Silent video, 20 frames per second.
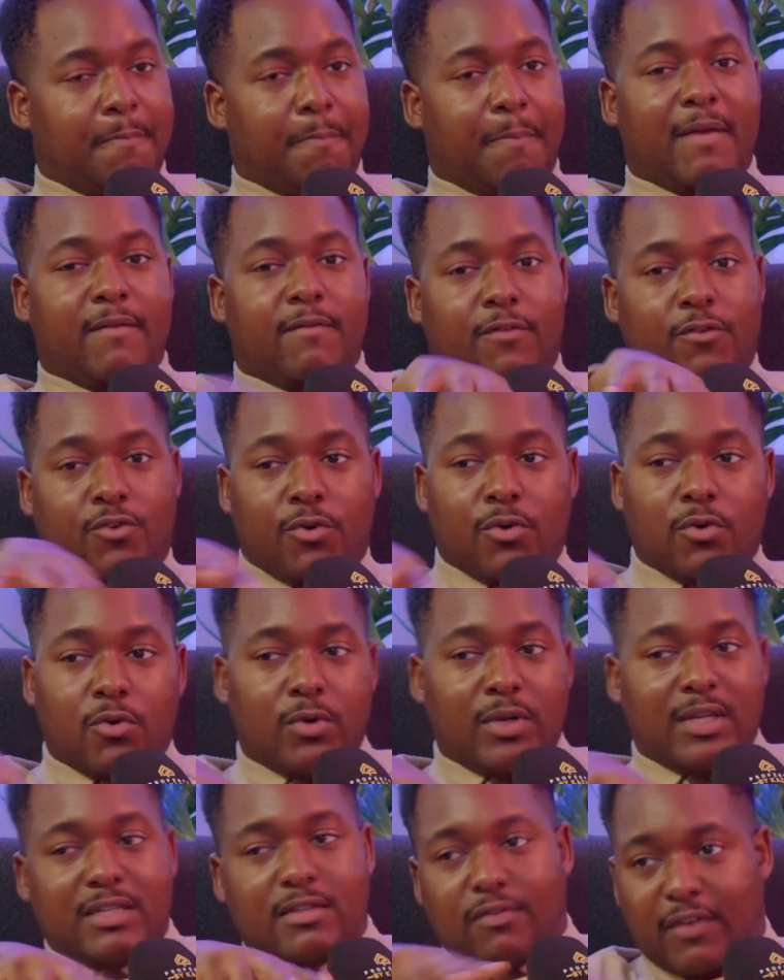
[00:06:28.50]
And through doing all
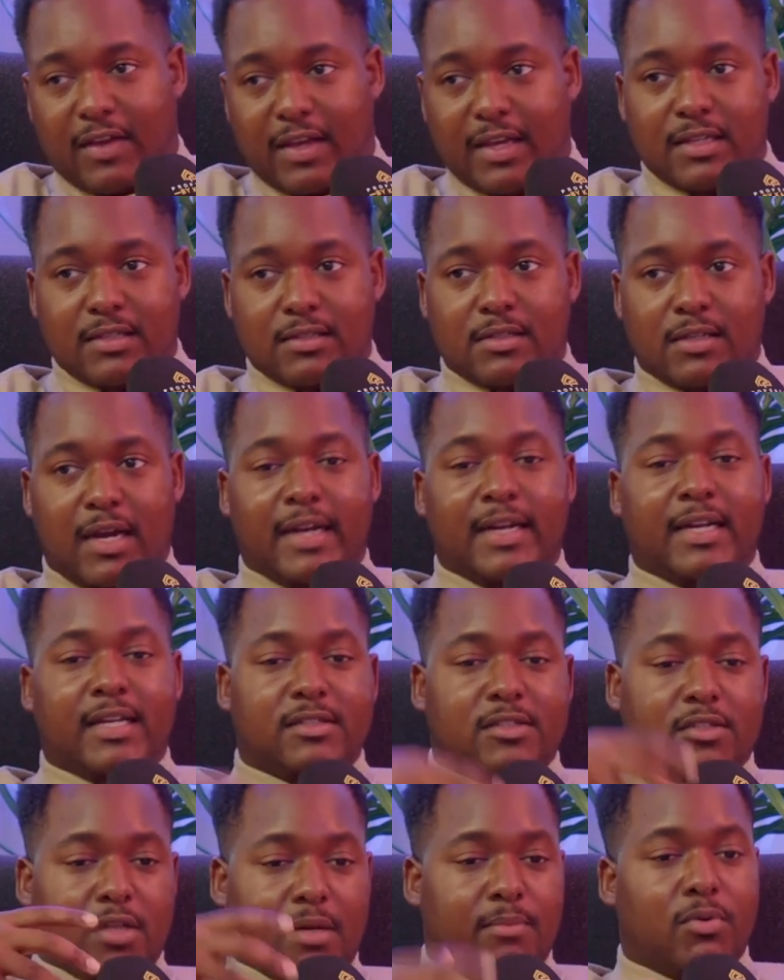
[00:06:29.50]
these things, I then
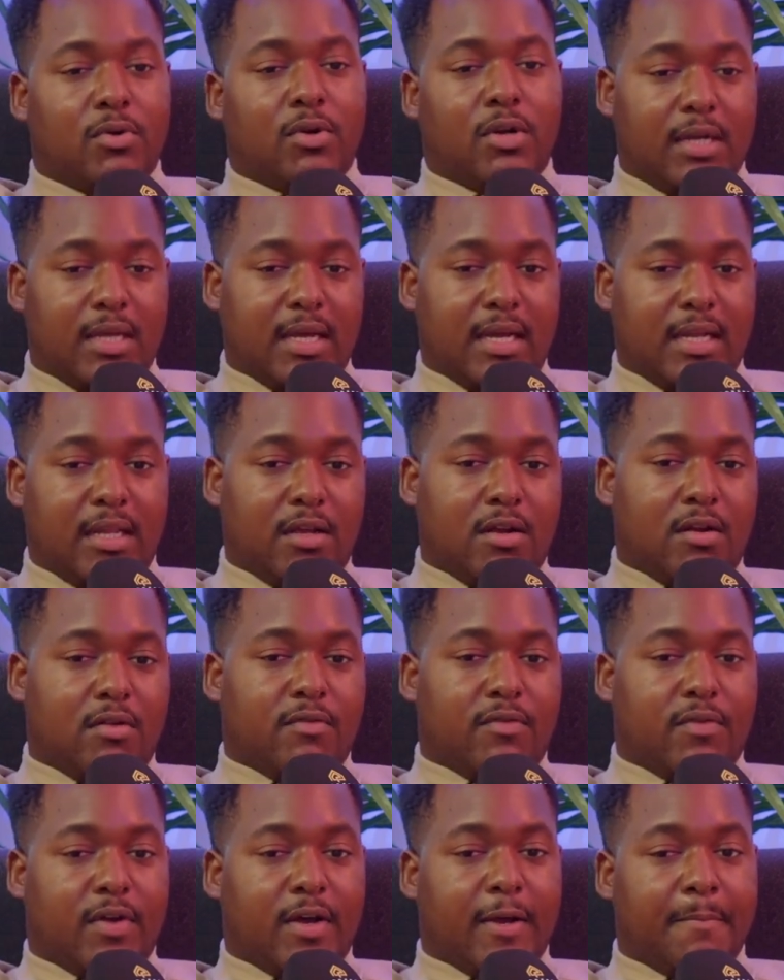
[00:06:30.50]
stumbled on the idea
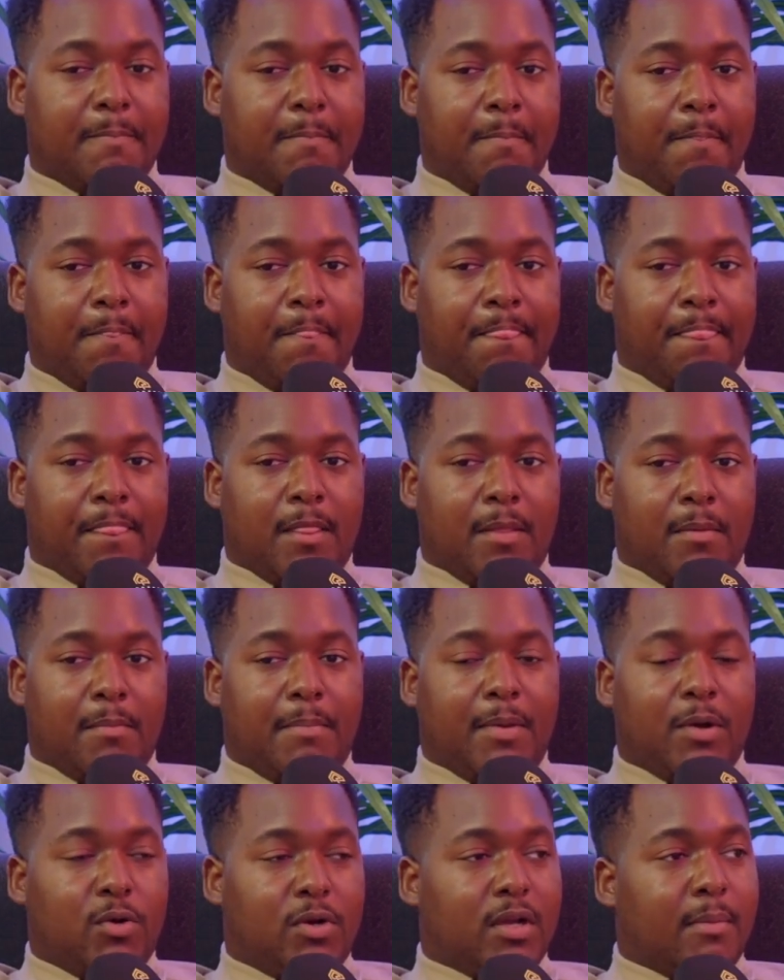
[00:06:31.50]
of like
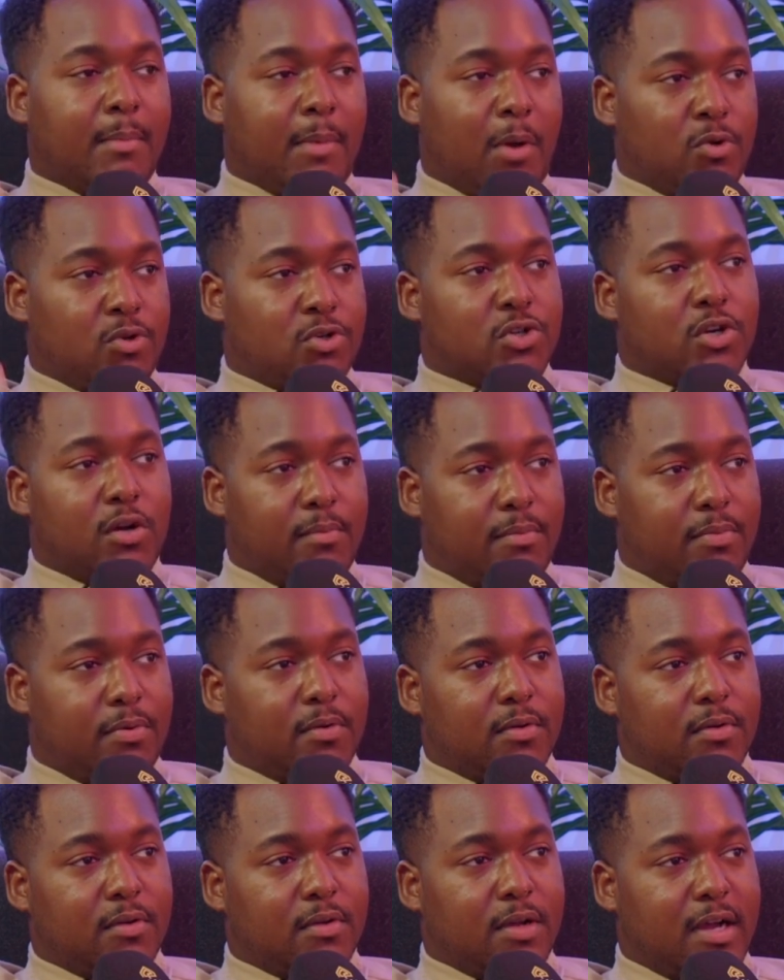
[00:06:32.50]
building my own shop.
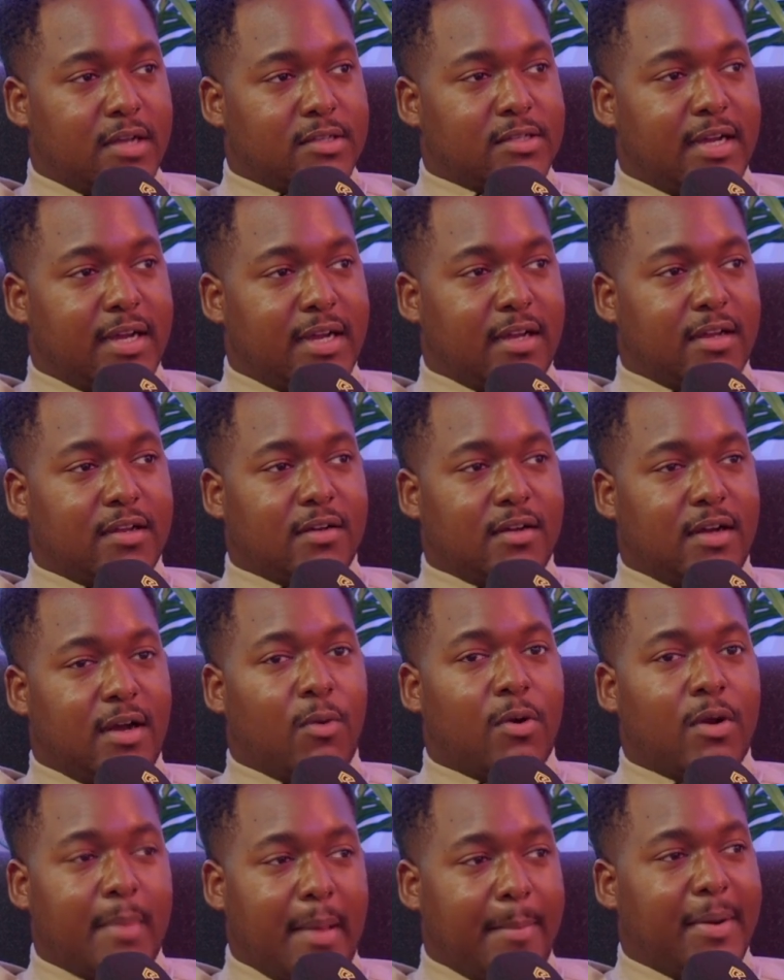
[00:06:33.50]
Cause like I
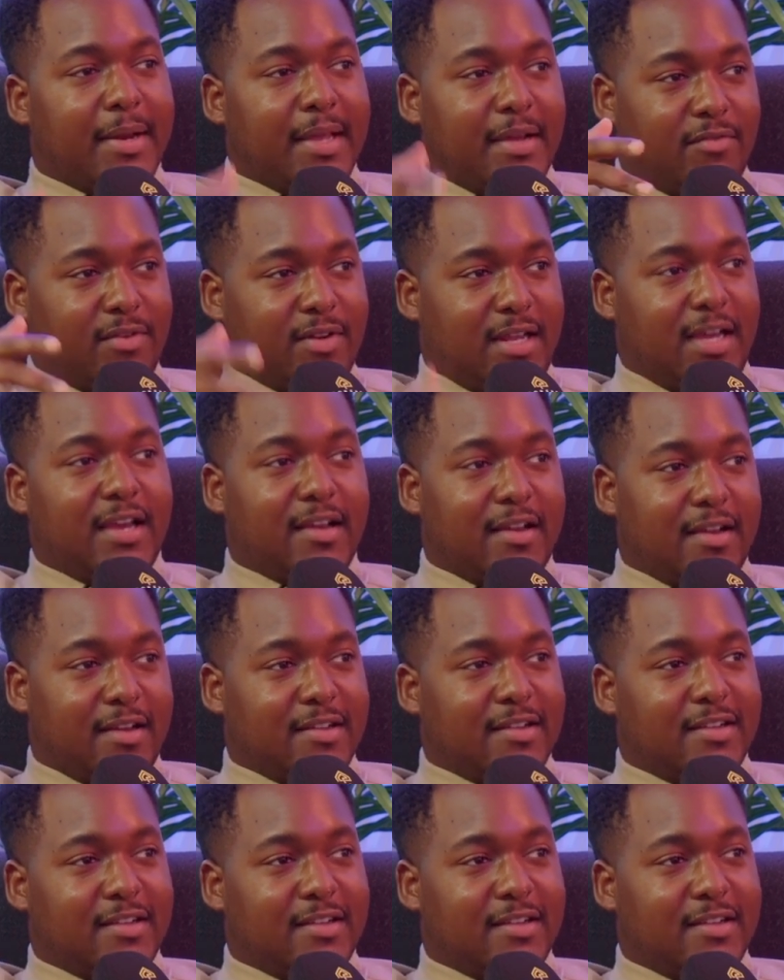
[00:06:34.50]
want to make money every day.